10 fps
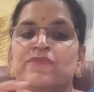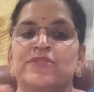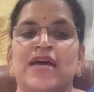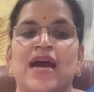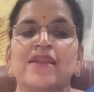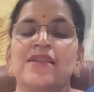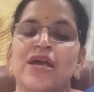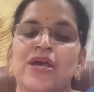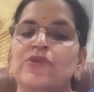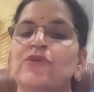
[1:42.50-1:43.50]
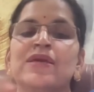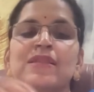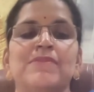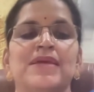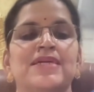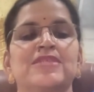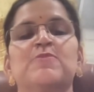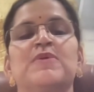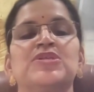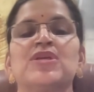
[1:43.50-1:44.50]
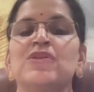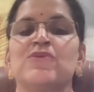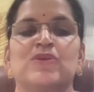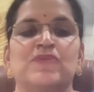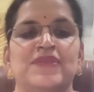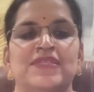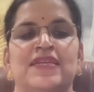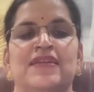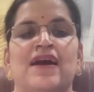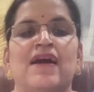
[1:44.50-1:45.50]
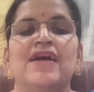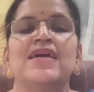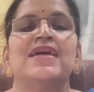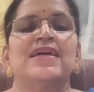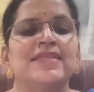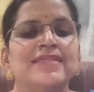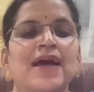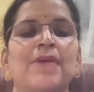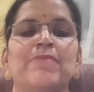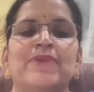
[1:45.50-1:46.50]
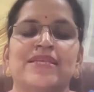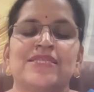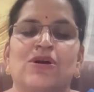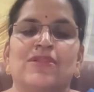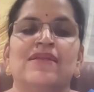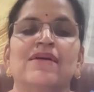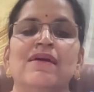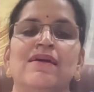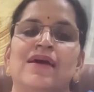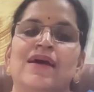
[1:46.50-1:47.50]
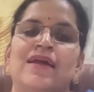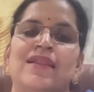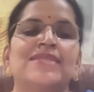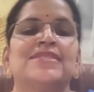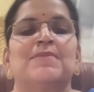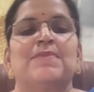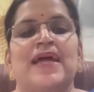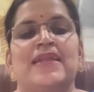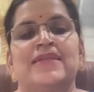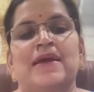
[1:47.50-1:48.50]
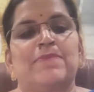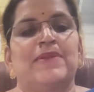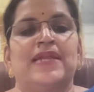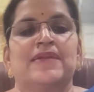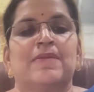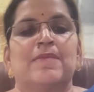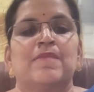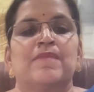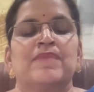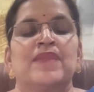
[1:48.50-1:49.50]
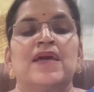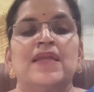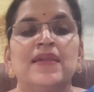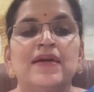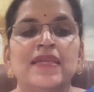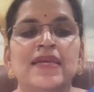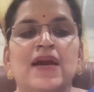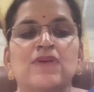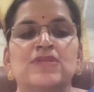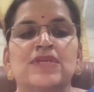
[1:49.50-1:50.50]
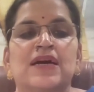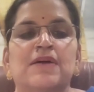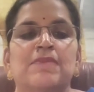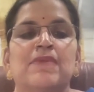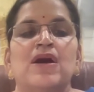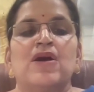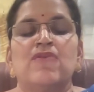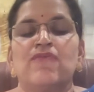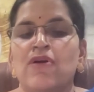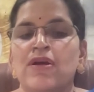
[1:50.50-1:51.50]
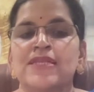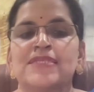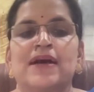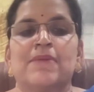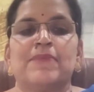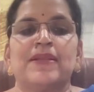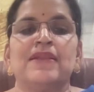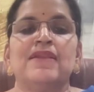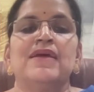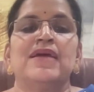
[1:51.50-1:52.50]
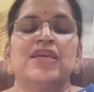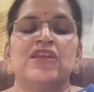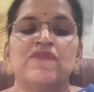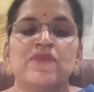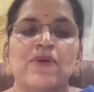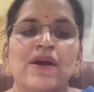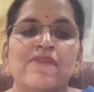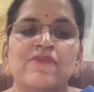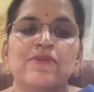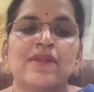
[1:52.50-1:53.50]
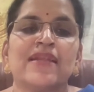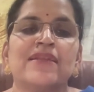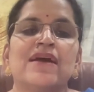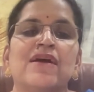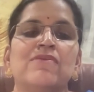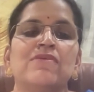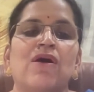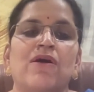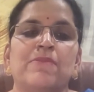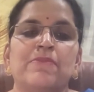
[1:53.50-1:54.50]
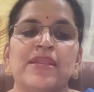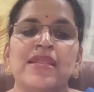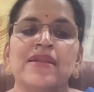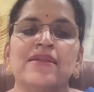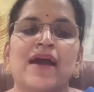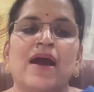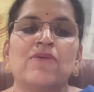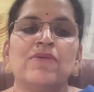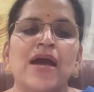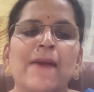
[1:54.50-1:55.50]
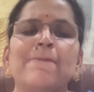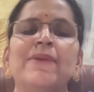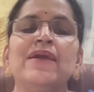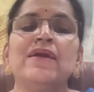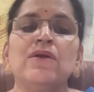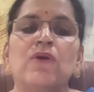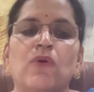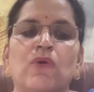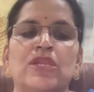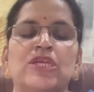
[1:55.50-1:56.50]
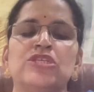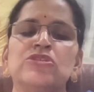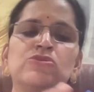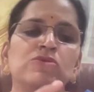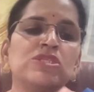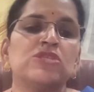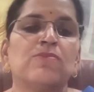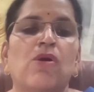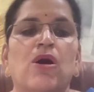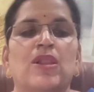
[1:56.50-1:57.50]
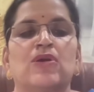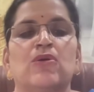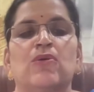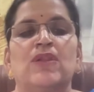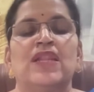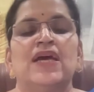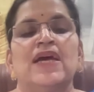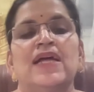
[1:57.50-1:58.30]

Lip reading: For that, you can make a special note of agenda in some place on the lesson plan template. Learning outcome. For example, if you have to write down or break down a bigger goal into a small goal,